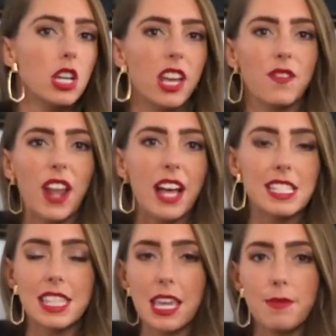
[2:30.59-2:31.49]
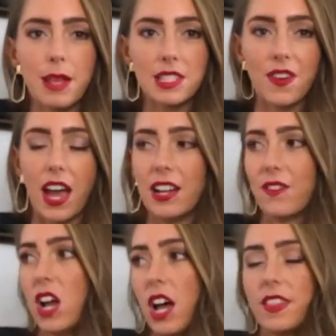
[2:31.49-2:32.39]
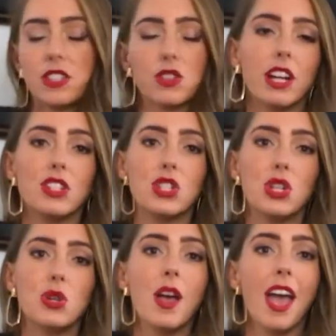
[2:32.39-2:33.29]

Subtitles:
If it has a theme, that's fine. If not, that's great too.